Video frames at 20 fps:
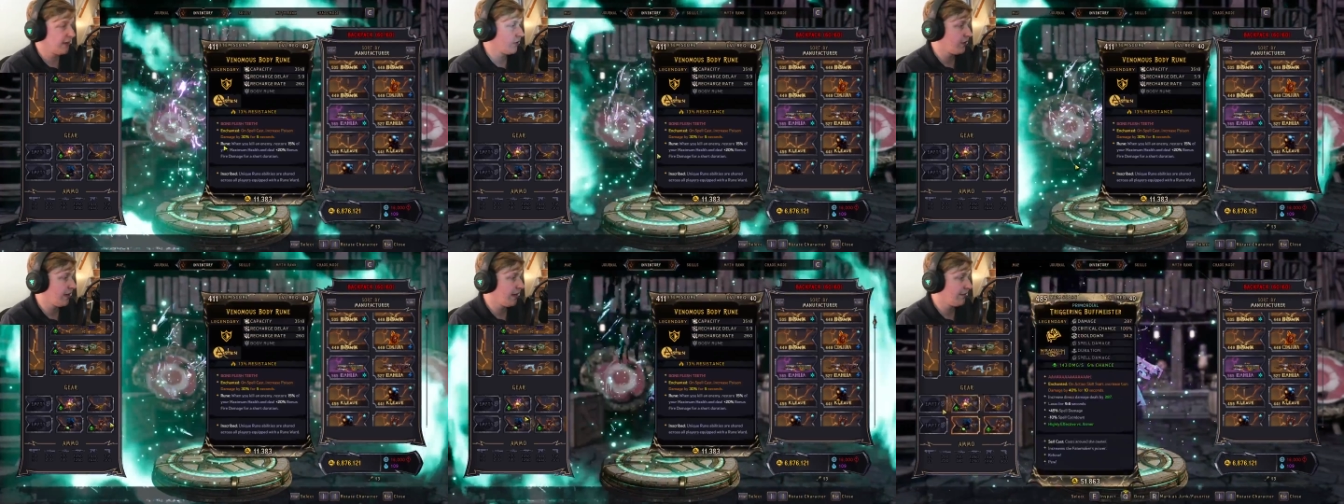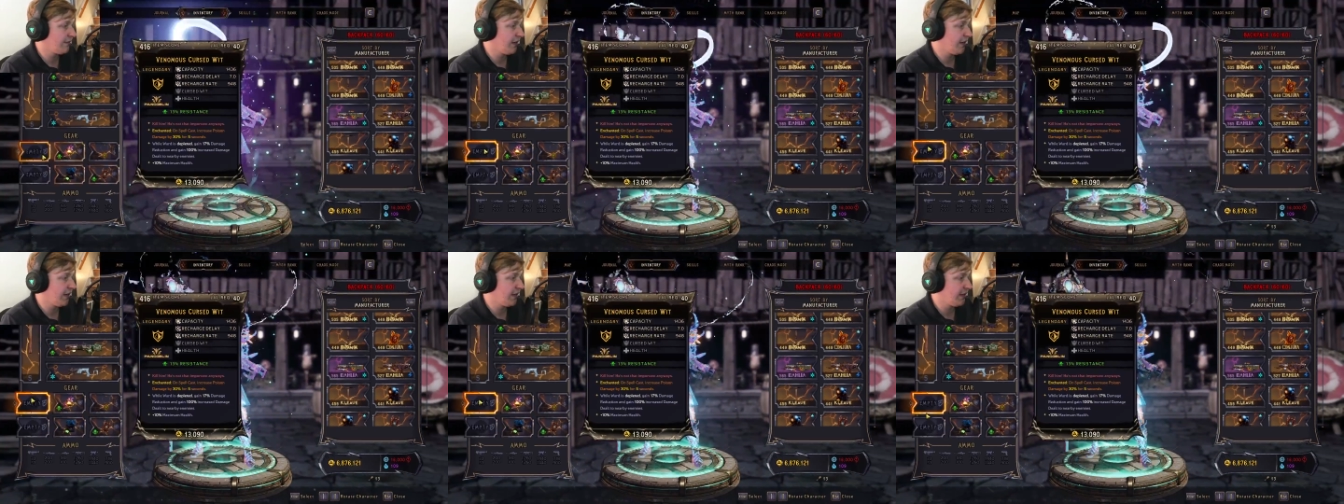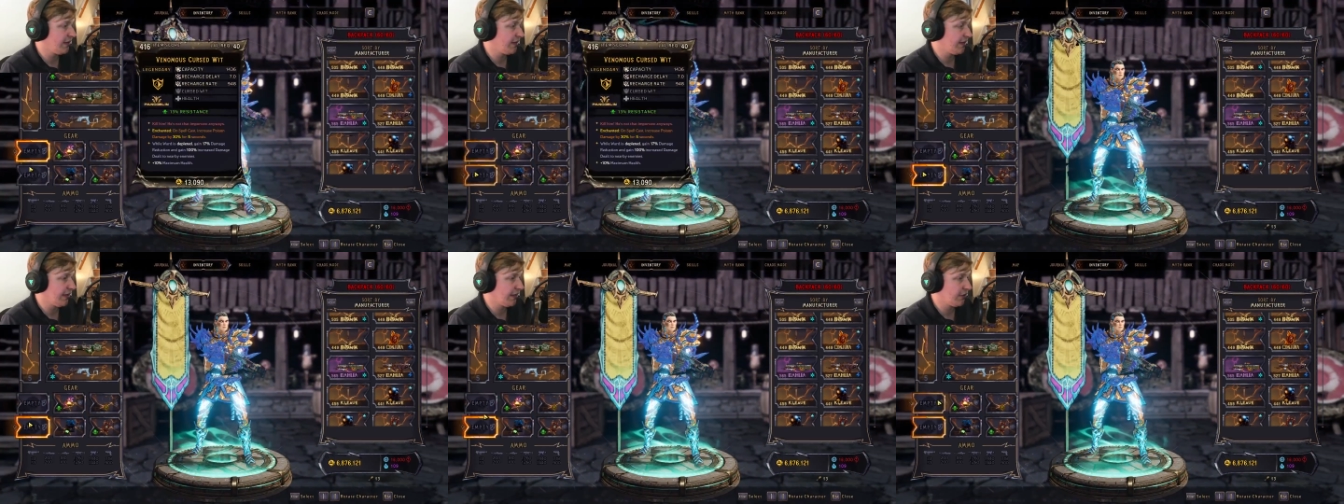I don't have
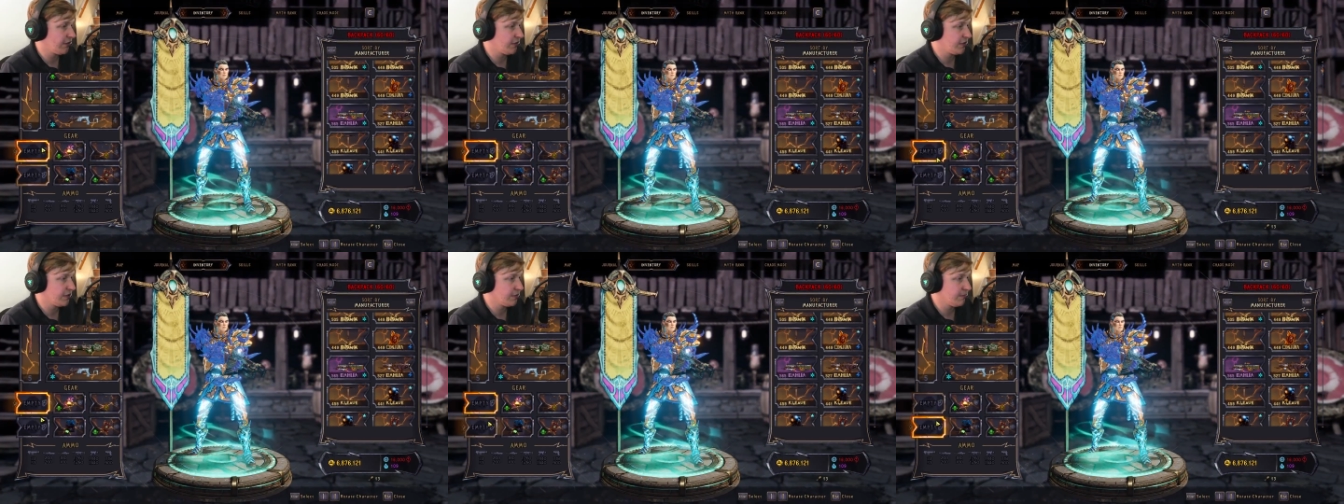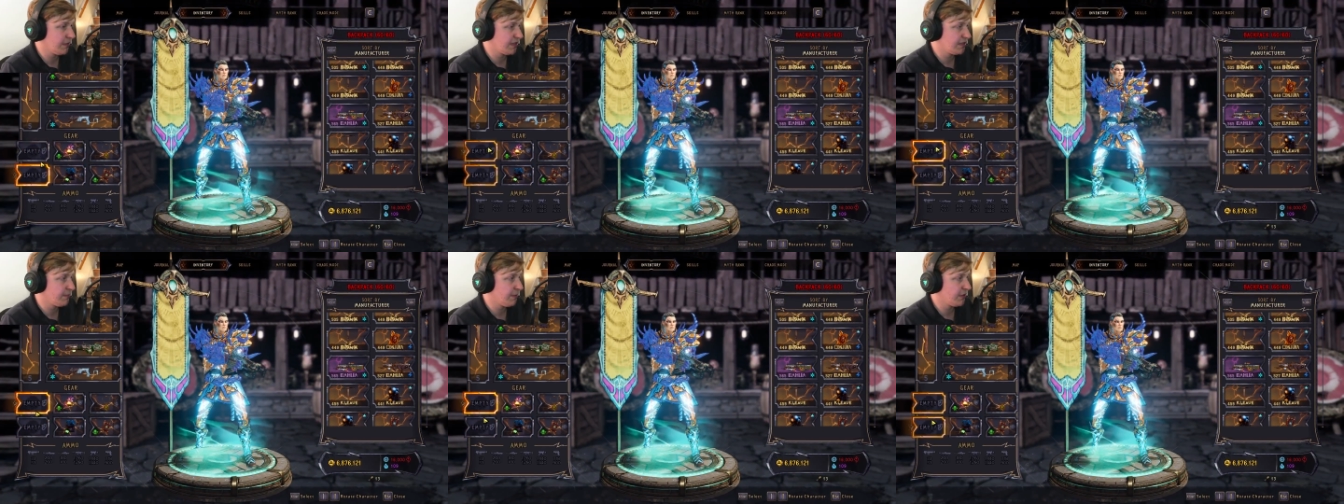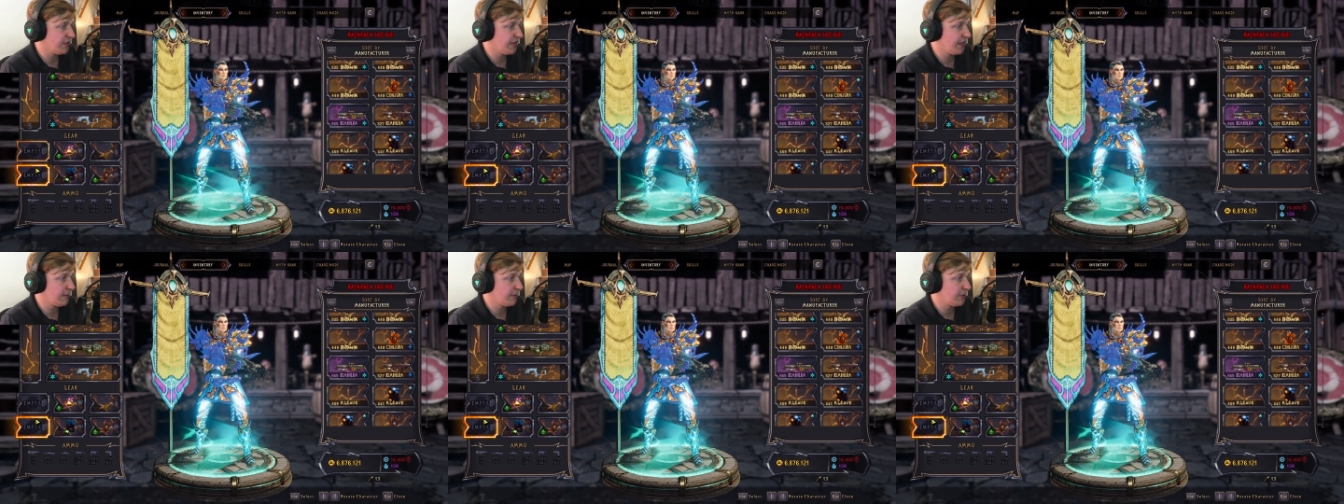anything to increase in my
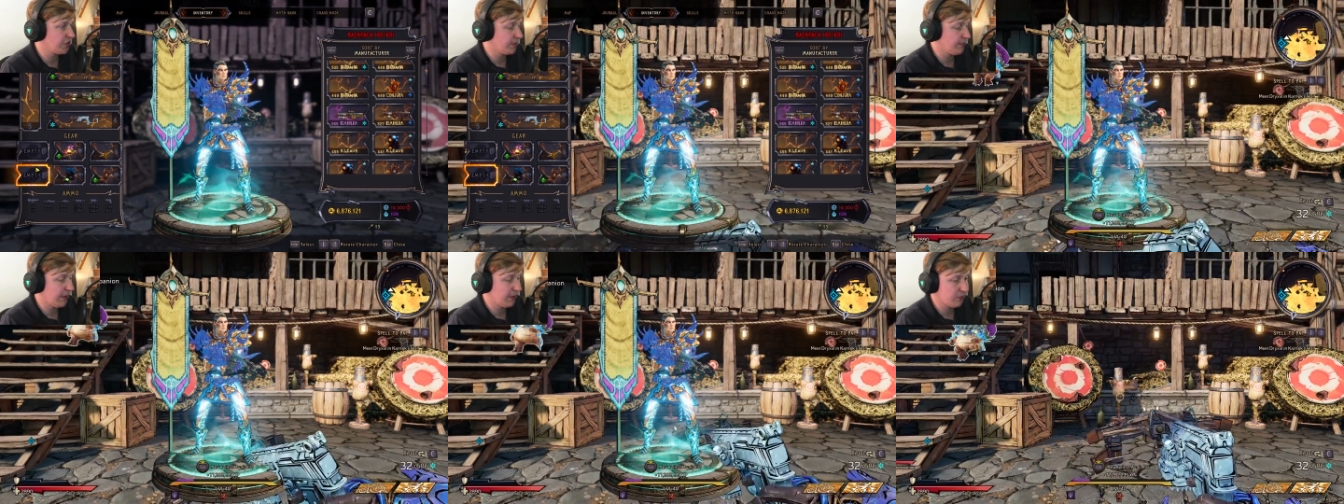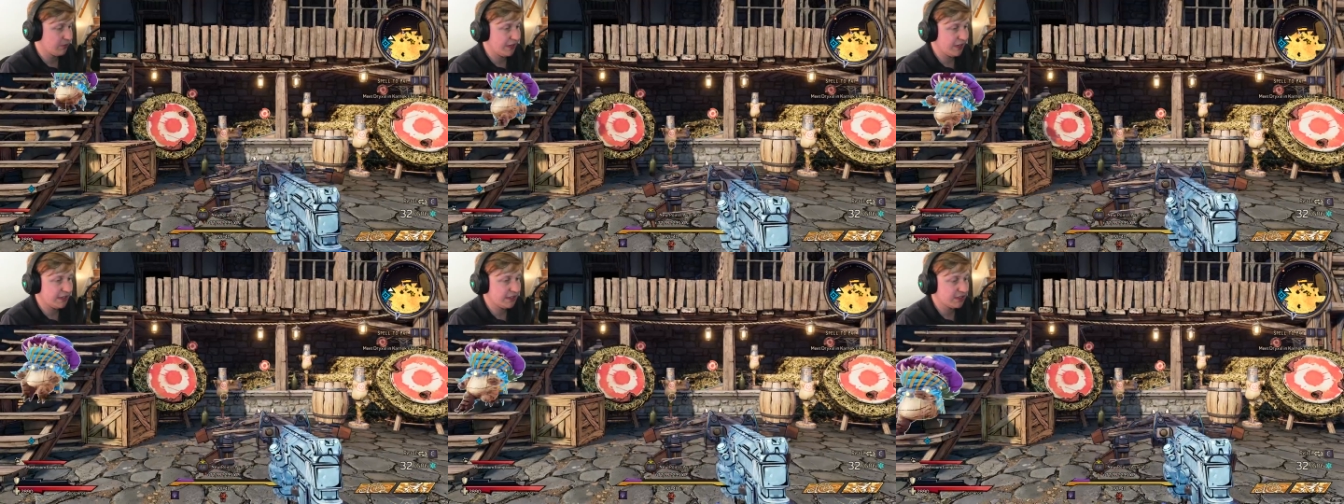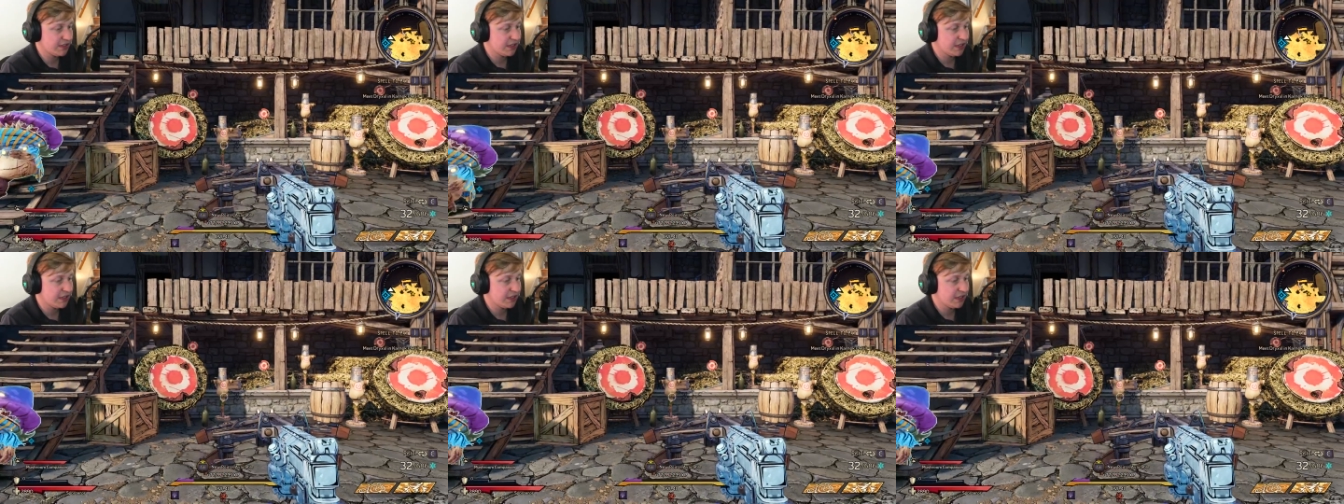spell damage on my rings,